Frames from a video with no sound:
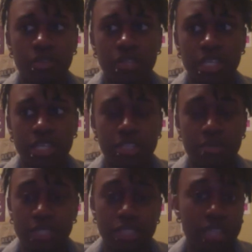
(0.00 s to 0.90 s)
need to
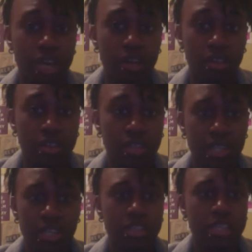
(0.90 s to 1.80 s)
be stealth,
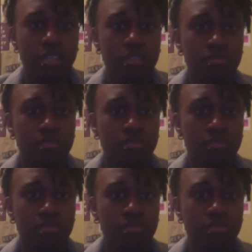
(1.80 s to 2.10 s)
that's